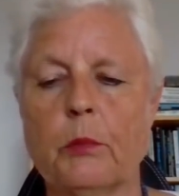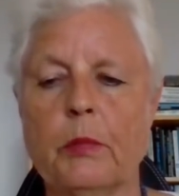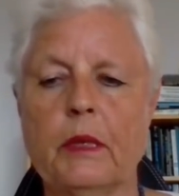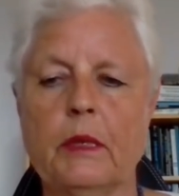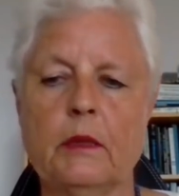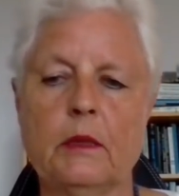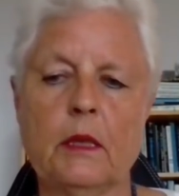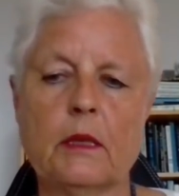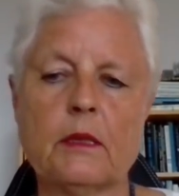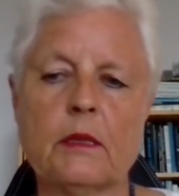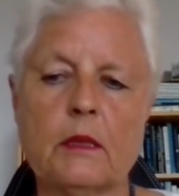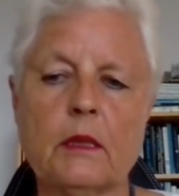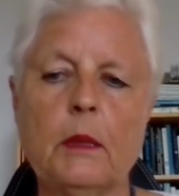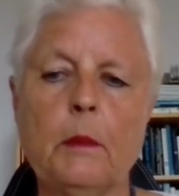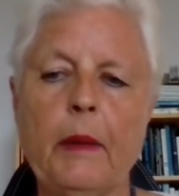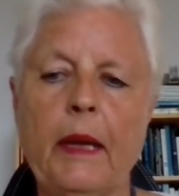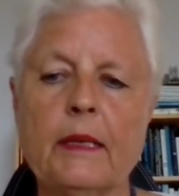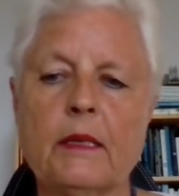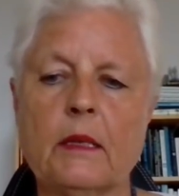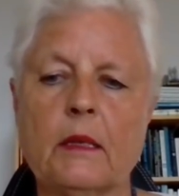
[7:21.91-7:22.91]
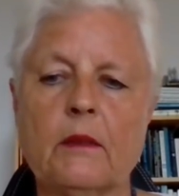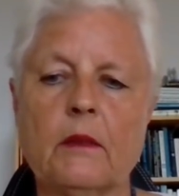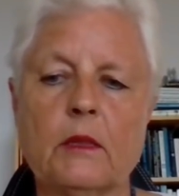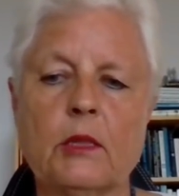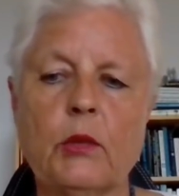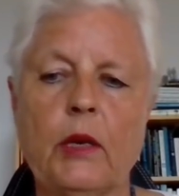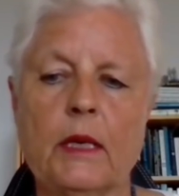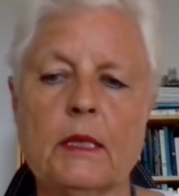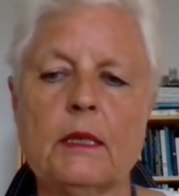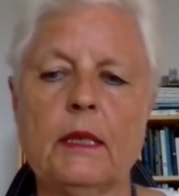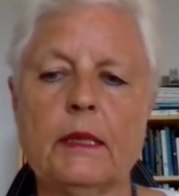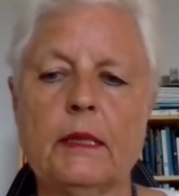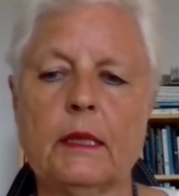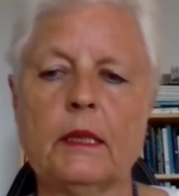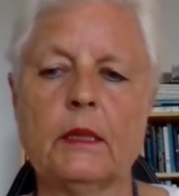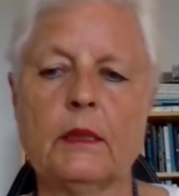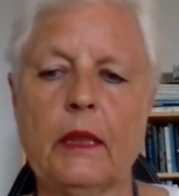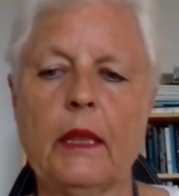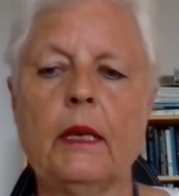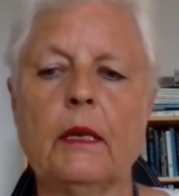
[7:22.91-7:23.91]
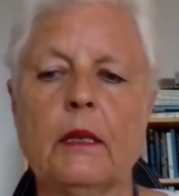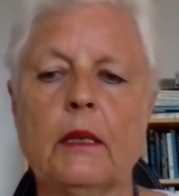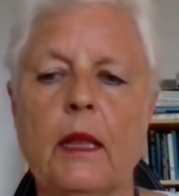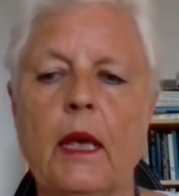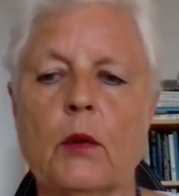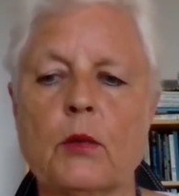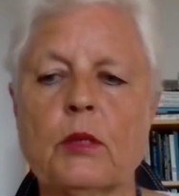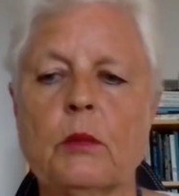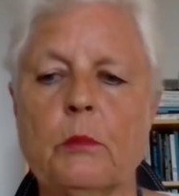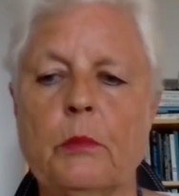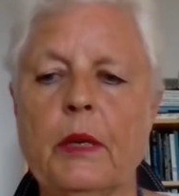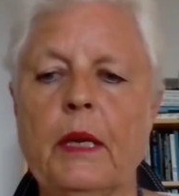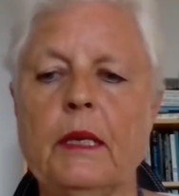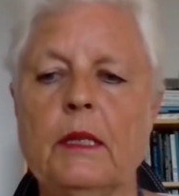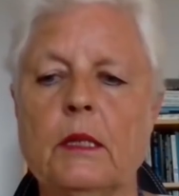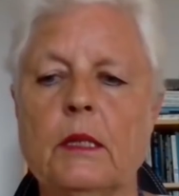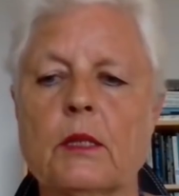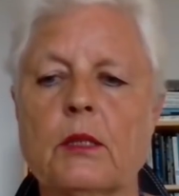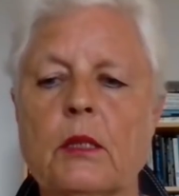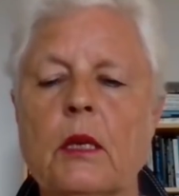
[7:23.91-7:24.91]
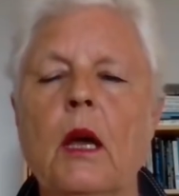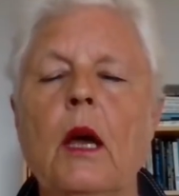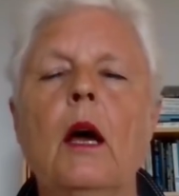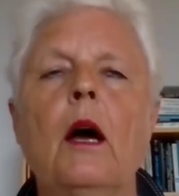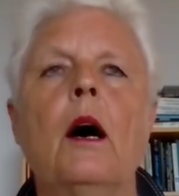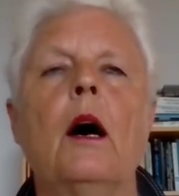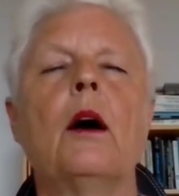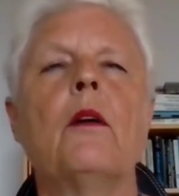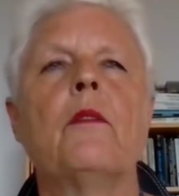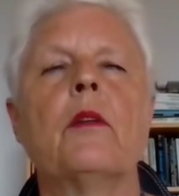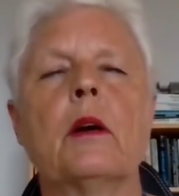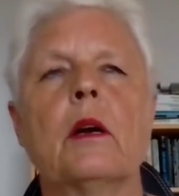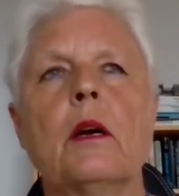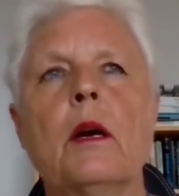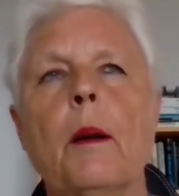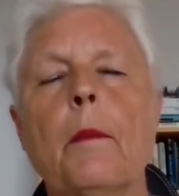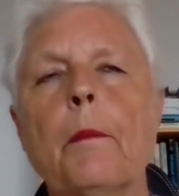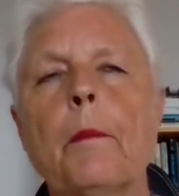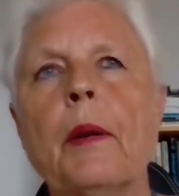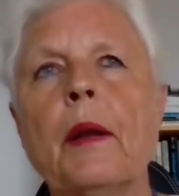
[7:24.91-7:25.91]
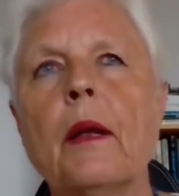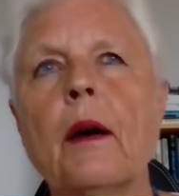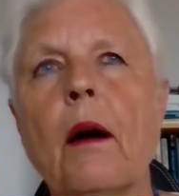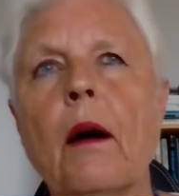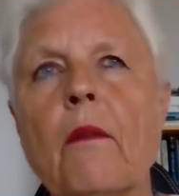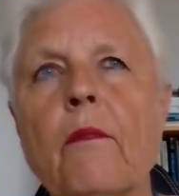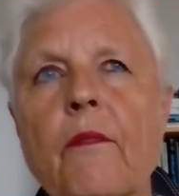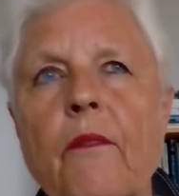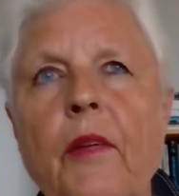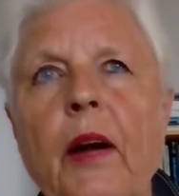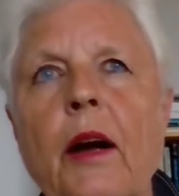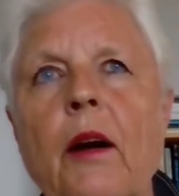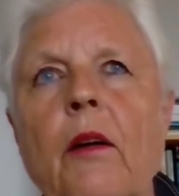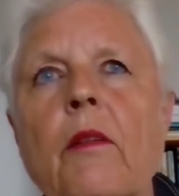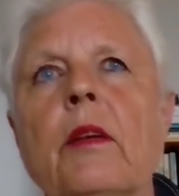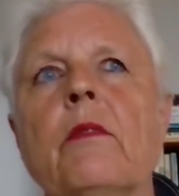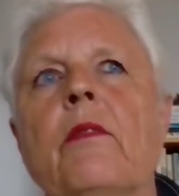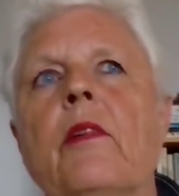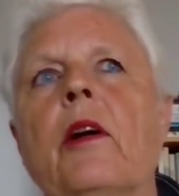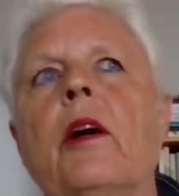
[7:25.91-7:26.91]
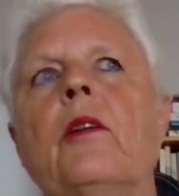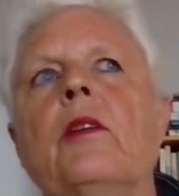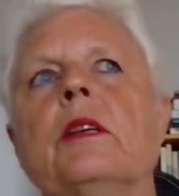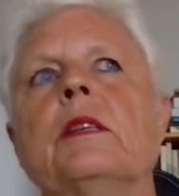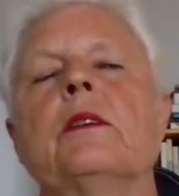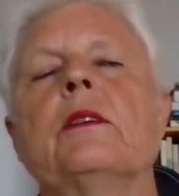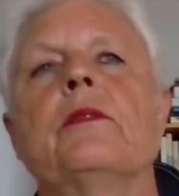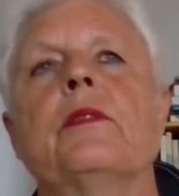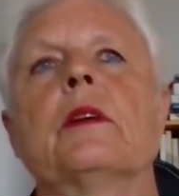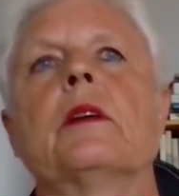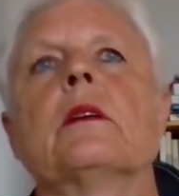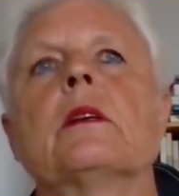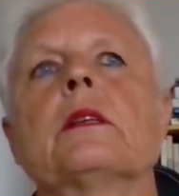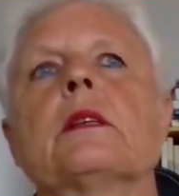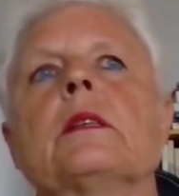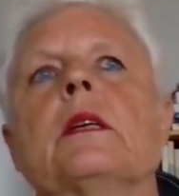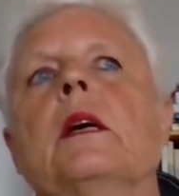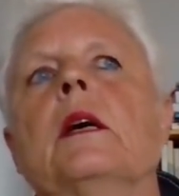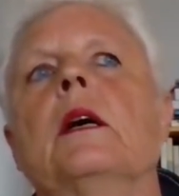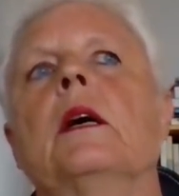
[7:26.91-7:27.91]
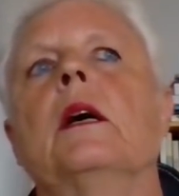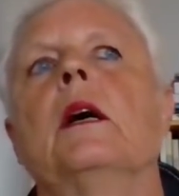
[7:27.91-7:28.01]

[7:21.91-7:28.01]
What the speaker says: But just imagine translating 10,000 pages of very, very difficult